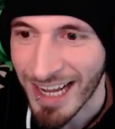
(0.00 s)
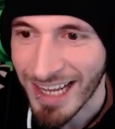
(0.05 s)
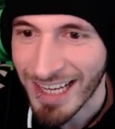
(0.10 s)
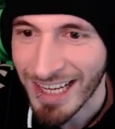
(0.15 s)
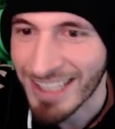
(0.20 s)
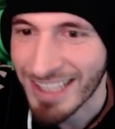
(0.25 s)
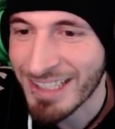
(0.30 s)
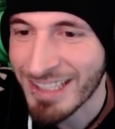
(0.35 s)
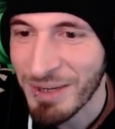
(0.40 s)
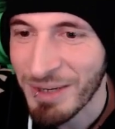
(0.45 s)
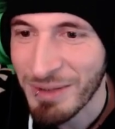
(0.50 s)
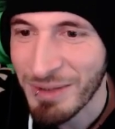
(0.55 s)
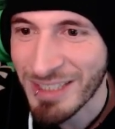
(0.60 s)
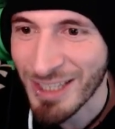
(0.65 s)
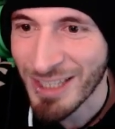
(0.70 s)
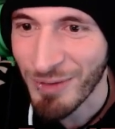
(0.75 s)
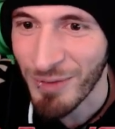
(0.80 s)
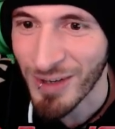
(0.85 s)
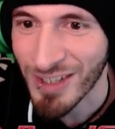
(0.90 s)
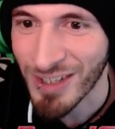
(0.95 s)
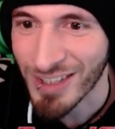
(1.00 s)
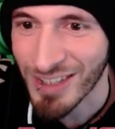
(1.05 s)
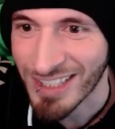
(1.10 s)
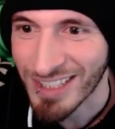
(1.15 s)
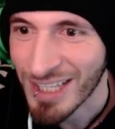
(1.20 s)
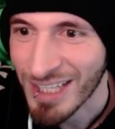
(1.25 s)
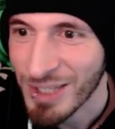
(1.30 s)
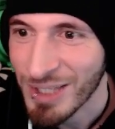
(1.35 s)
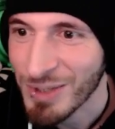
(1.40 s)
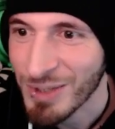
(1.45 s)
It's so difficult!
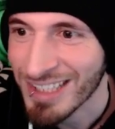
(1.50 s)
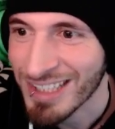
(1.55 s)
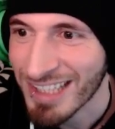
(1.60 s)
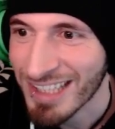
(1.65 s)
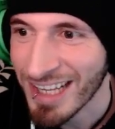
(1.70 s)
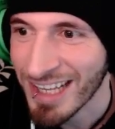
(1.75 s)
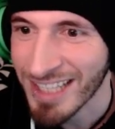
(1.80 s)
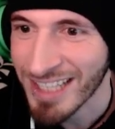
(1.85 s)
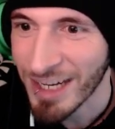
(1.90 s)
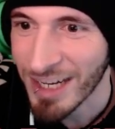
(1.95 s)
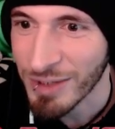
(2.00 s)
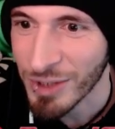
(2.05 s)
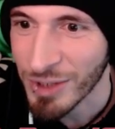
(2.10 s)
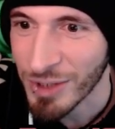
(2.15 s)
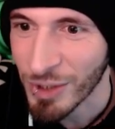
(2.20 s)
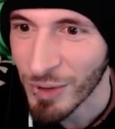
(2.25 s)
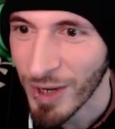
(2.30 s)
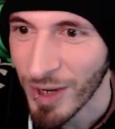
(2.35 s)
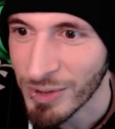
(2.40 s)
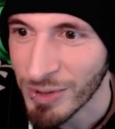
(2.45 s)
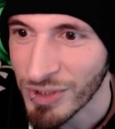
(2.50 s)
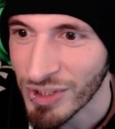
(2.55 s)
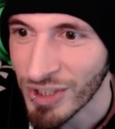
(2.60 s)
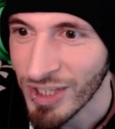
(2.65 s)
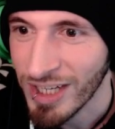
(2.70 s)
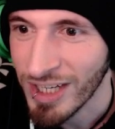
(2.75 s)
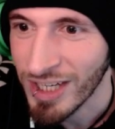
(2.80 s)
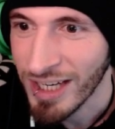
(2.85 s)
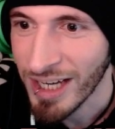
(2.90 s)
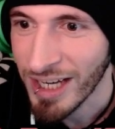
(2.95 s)
You can slide down to crouch,
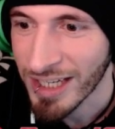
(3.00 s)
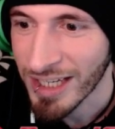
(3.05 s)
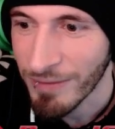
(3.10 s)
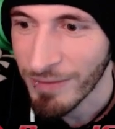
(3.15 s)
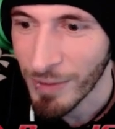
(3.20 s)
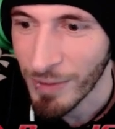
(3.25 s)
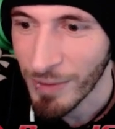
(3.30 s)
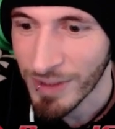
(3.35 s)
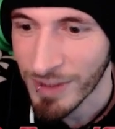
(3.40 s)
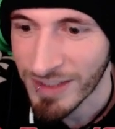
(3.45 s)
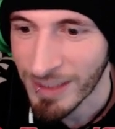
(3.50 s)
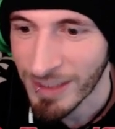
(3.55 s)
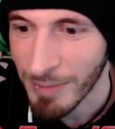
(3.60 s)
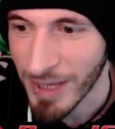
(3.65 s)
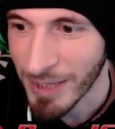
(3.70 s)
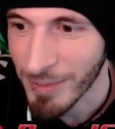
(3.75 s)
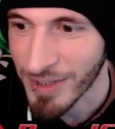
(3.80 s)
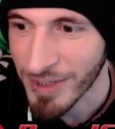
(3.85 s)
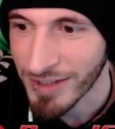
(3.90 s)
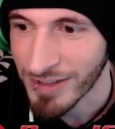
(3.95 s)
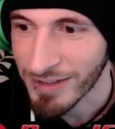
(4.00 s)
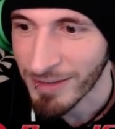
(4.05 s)
and avoid some enemies.